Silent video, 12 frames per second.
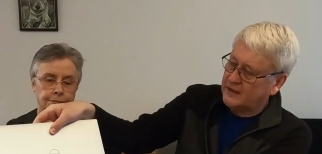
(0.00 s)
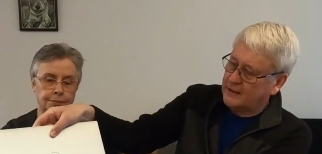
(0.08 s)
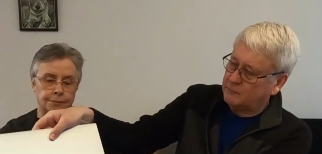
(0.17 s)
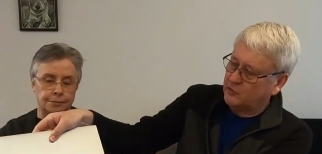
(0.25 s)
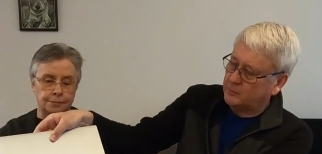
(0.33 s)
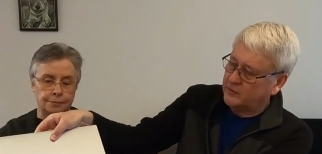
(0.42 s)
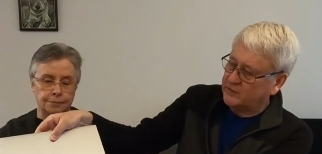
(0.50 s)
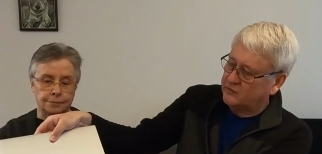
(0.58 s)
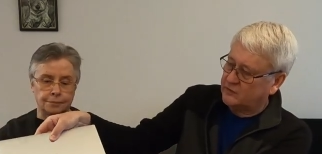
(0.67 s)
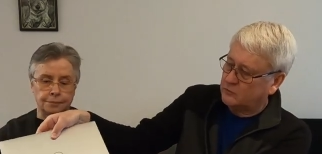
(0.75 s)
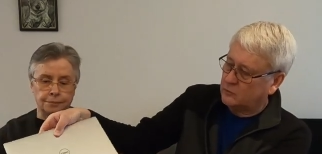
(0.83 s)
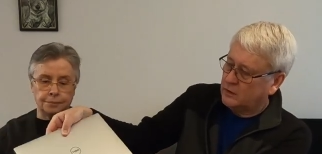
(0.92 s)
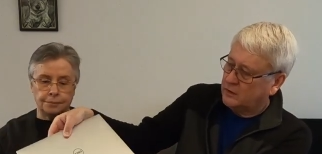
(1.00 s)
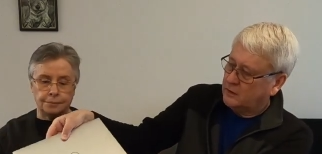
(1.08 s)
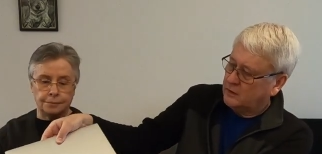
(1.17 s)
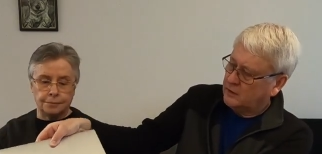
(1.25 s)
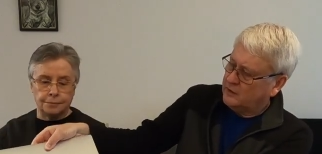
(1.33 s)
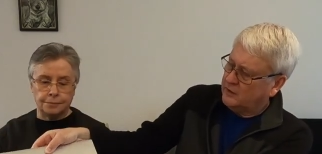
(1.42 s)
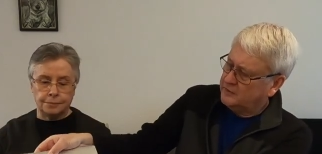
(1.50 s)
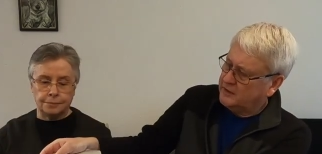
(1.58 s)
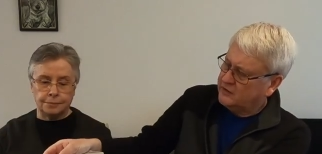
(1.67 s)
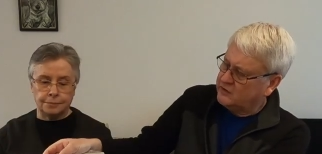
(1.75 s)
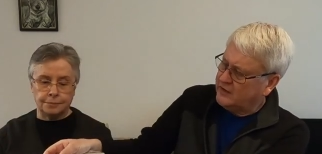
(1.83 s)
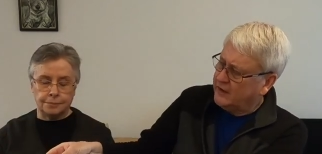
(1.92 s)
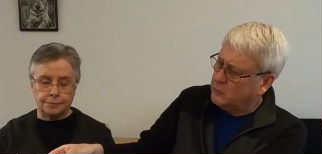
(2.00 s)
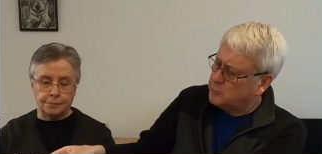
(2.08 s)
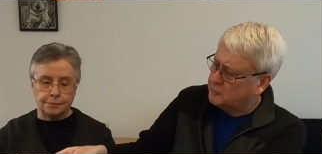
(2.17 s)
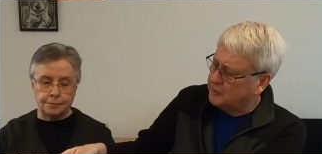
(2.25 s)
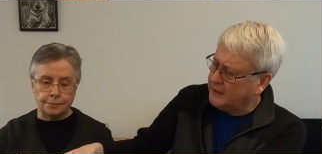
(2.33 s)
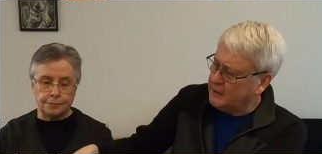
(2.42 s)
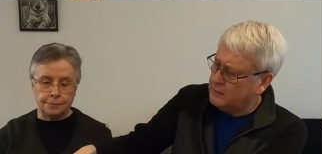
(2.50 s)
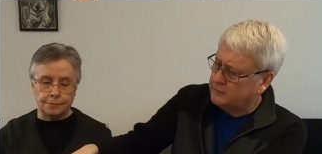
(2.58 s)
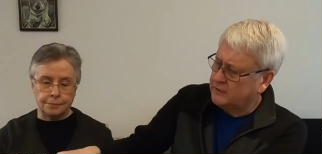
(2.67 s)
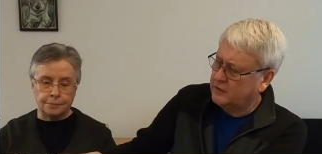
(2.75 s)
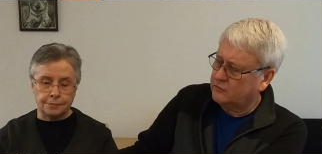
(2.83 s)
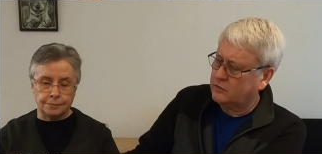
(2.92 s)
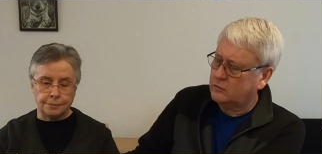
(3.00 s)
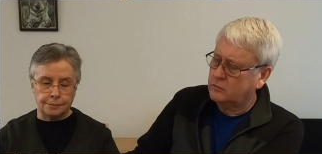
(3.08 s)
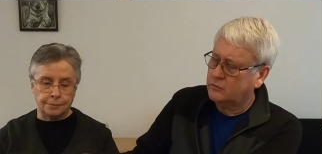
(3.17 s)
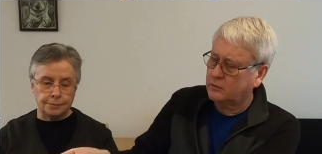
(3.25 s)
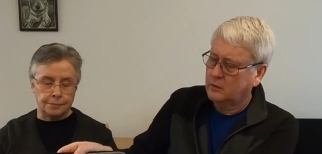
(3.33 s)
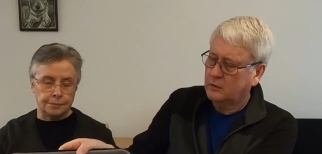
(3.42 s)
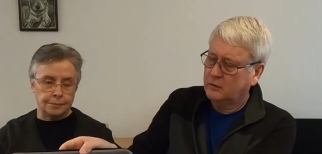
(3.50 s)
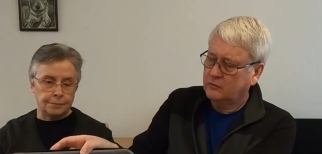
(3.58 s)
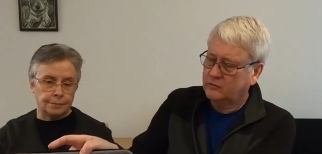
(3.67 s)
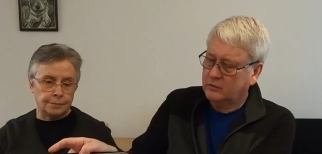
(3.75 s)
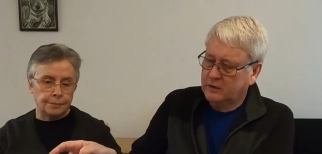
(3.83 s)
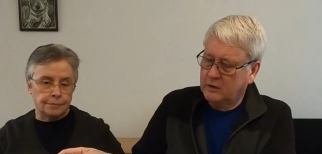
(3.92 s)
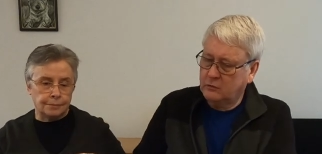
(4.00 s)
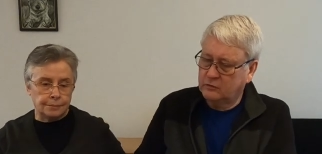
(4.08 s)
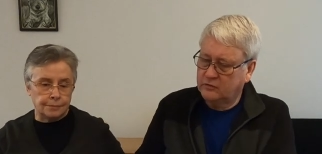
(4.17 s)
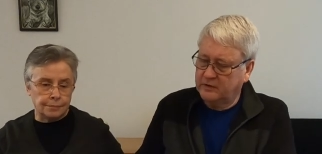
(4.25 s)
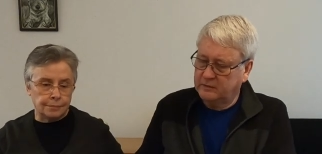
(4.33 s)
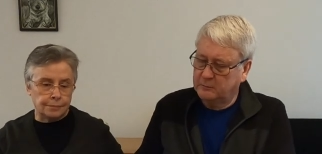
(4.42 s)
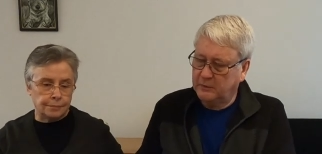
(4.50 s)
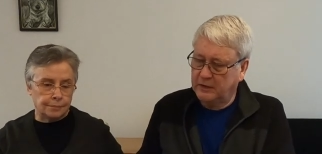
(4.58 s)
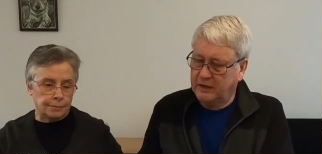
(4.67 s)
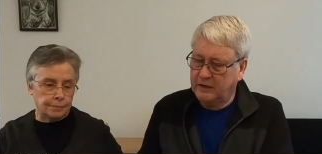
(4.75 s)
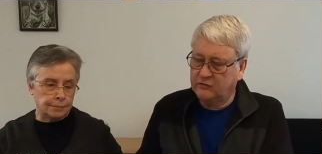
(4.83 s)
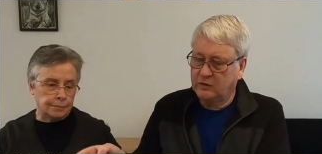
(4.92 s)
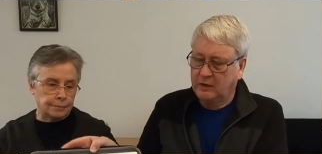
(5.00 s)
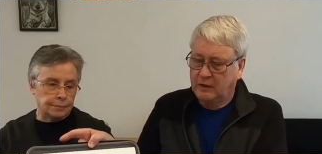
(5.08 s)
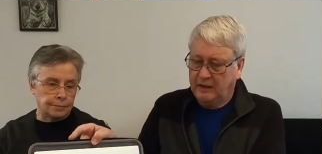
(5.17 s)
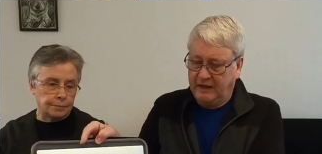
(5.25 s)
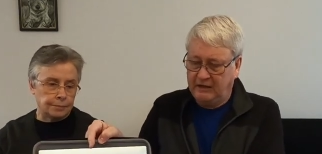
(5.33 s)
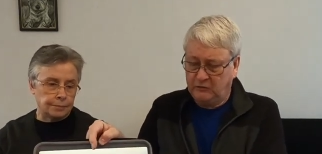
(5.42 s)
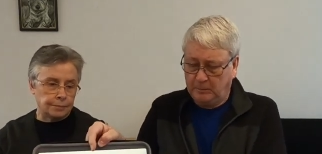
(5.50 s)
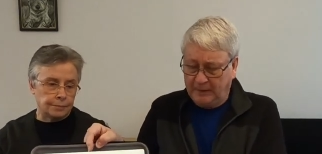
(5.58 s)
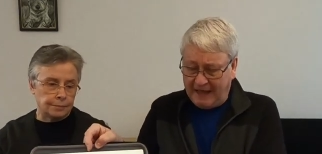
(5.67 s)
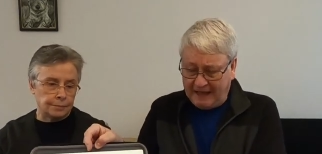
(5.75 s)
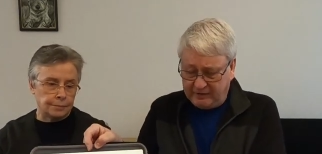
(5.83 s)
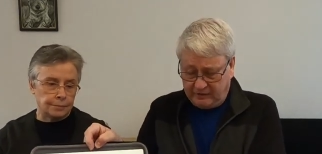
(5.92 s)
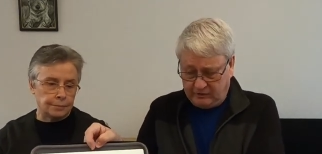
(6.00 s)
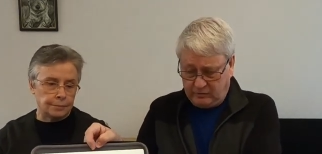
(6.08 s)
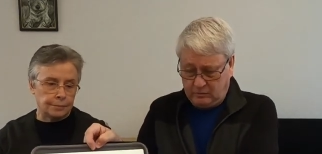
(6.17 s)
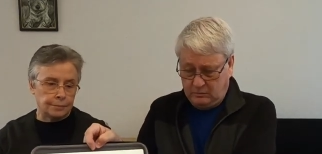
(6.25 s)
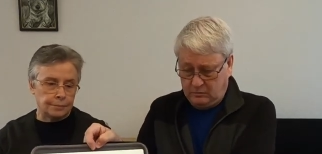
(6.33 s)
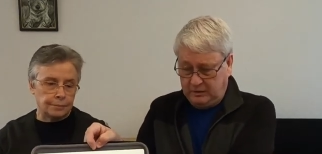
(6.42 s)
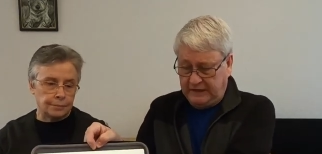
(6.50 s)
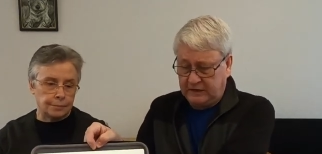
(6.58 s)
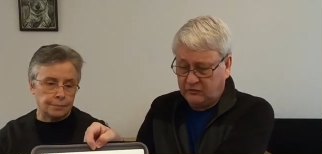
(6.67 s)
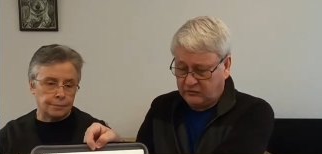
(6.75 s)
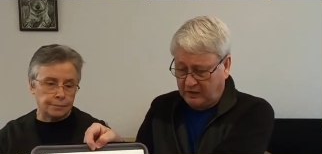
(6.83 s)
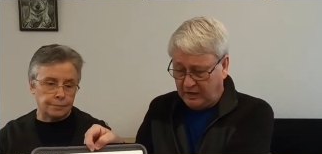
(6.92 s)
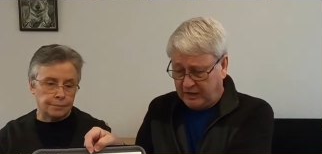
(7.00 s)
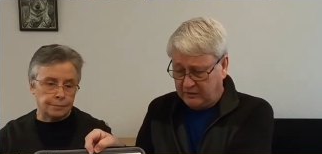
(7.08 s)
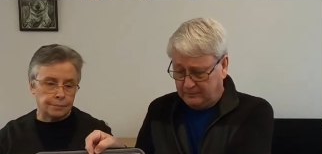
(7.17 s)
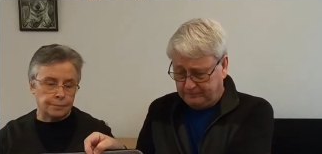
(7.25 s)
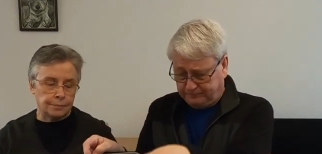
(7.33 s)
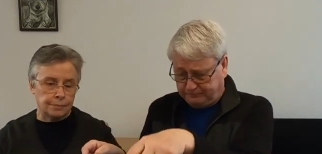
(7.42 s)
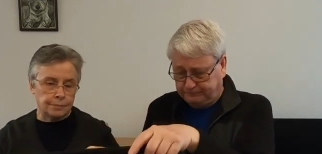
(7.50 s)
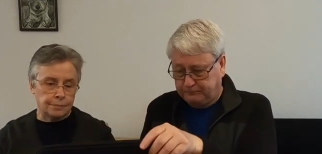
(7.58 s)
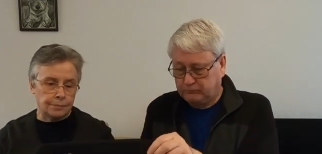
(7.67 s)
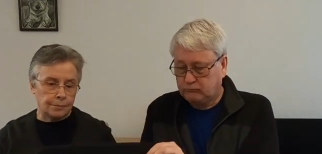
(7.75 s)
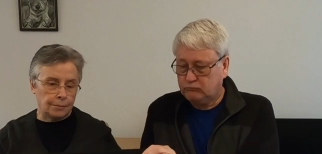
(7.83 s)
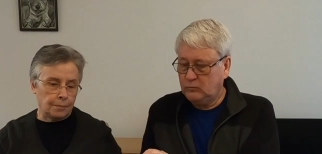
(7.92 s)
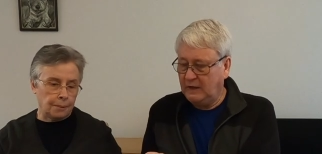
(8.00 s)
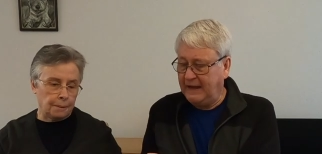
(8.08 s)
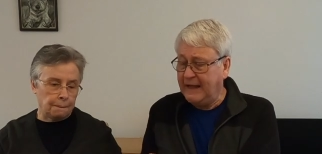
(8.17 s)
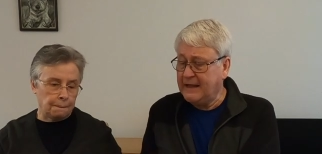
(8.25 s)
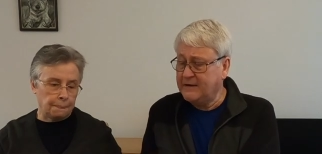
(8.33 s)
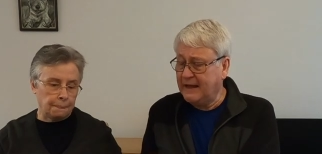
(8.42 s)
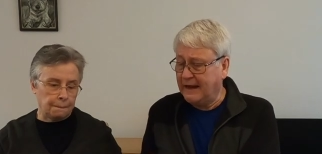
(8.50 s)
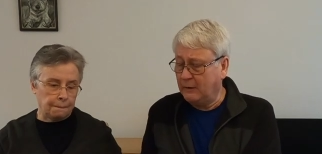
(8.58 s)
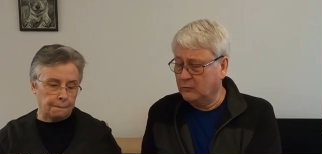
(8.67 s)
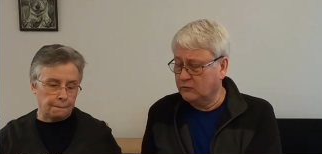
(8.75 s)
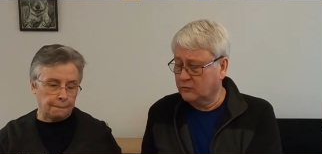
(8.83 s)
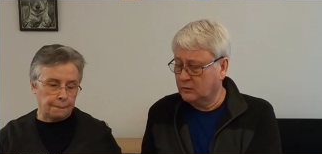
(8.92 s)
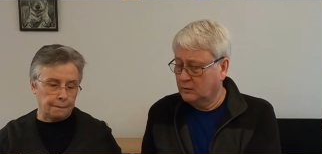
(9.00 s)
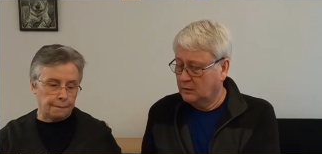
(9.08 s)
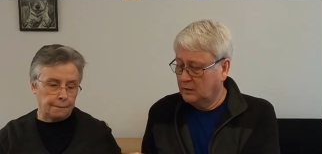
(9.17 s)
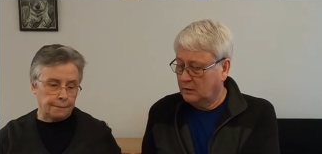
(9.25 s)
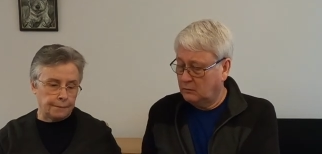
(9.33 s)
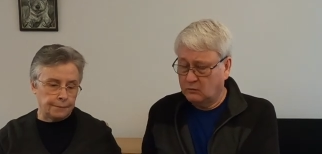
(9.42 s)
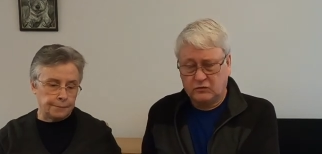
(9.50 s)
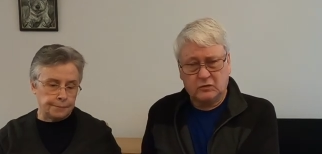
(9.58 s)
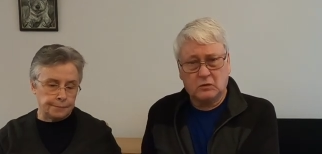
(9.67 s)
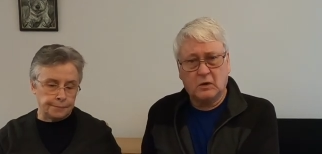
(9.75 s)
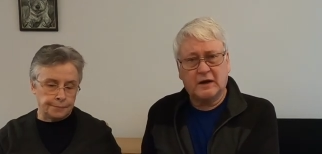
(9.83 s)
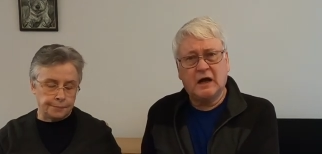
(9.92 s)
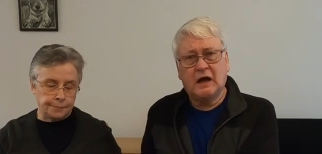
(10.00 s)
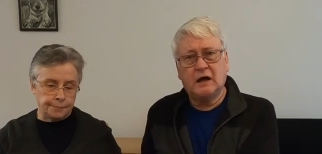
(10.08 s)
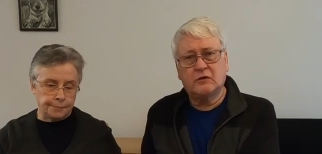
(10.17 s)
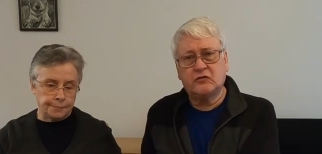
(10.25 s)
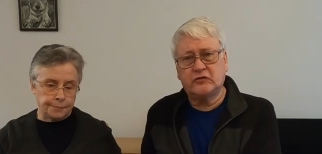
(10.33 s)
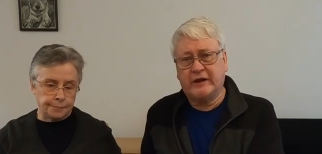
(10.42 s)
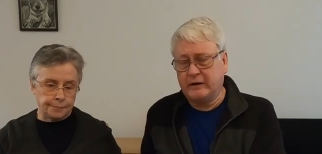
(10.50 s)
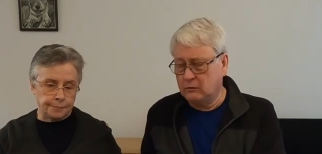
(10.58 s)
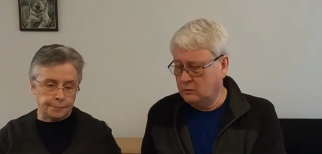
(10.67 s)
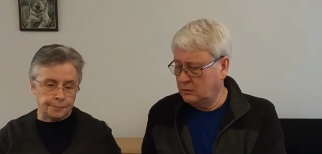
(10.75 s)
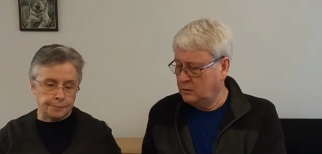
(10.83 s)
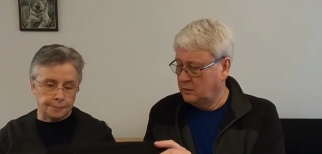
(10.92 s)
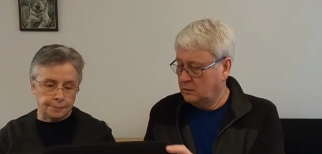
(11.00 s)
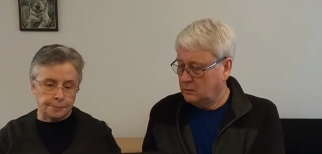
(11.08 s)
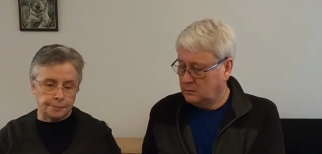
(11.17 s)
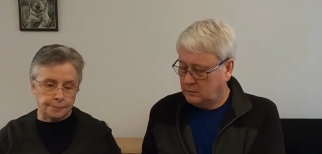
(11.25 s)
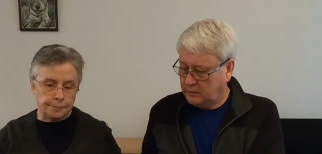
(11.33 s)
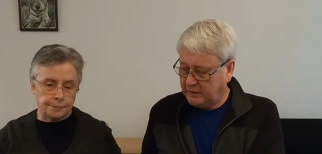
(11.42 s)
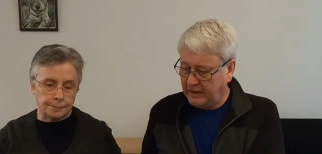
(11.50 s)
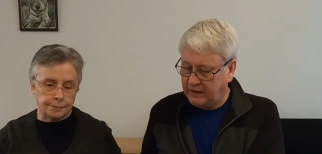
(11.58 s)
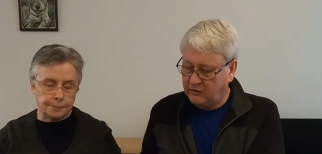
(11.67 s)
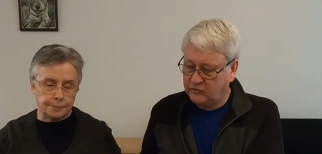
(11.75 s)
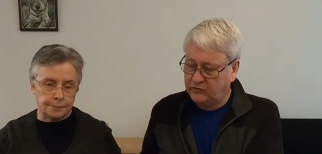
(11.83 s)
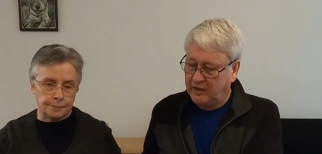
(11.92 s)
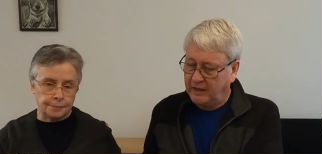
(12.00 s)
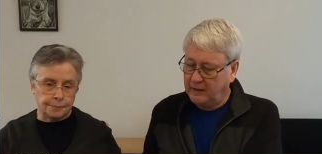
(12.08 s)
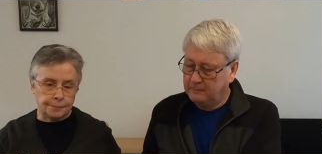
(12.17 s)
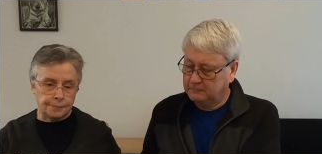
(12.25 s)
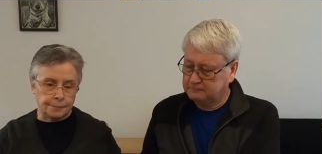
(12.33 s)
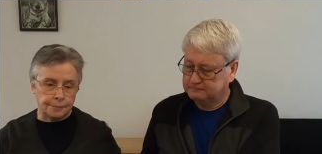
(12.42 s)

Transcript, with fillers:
Speaker 1: the laptop in this little, I think neoprene, I think it's called. So that holds it in place. It's padded inside and out. It's quite a hard shell case there,